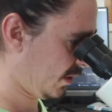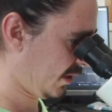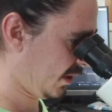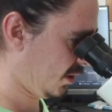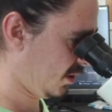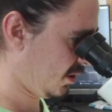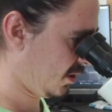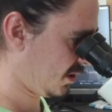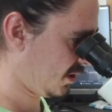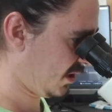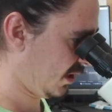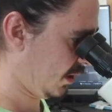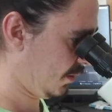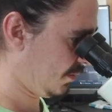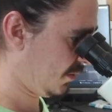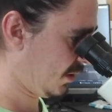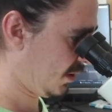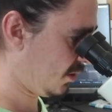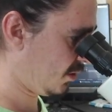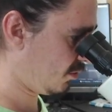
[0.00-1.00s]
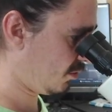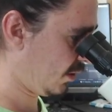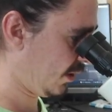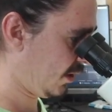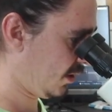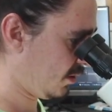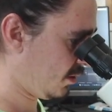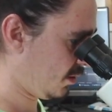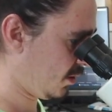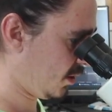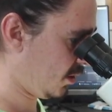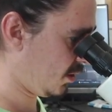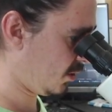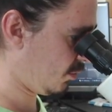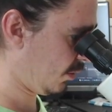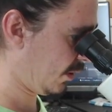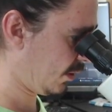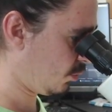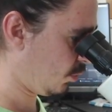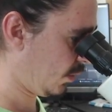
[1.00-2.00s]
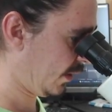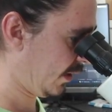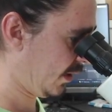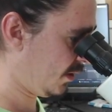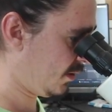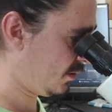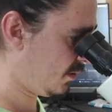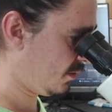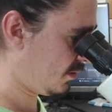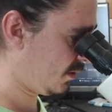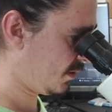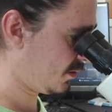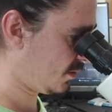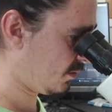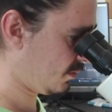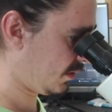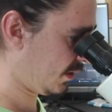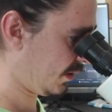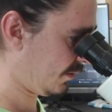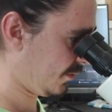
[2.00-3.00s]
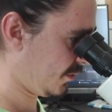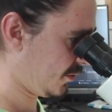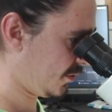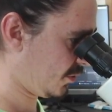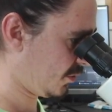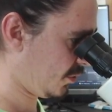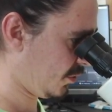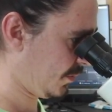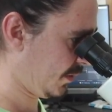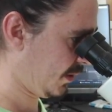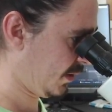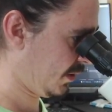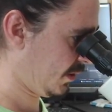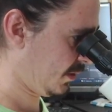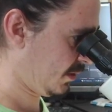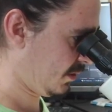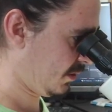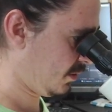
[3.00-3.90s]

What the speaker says: a long time now. Greg Wade is the one that first told me